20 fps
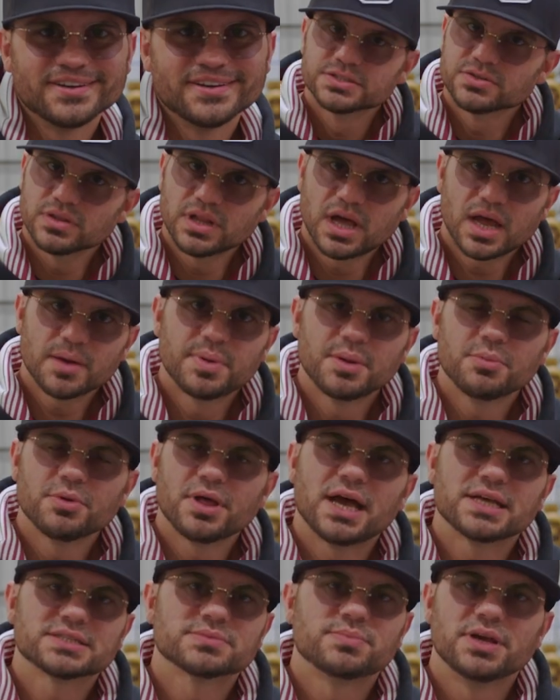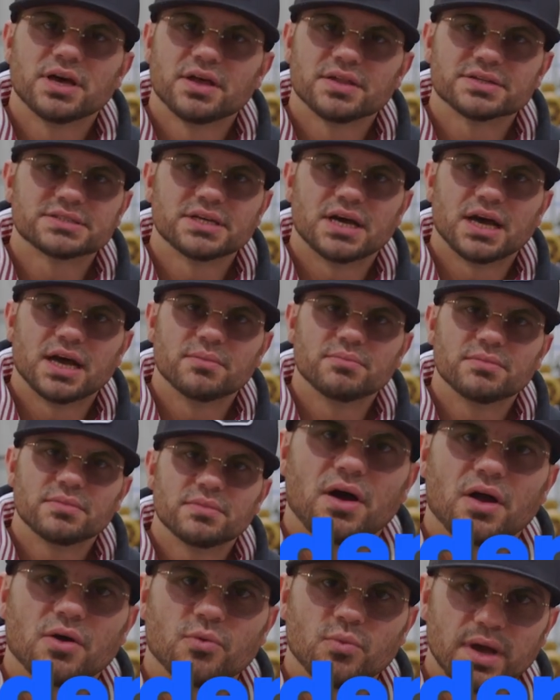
So a lot of people ask me all the time, are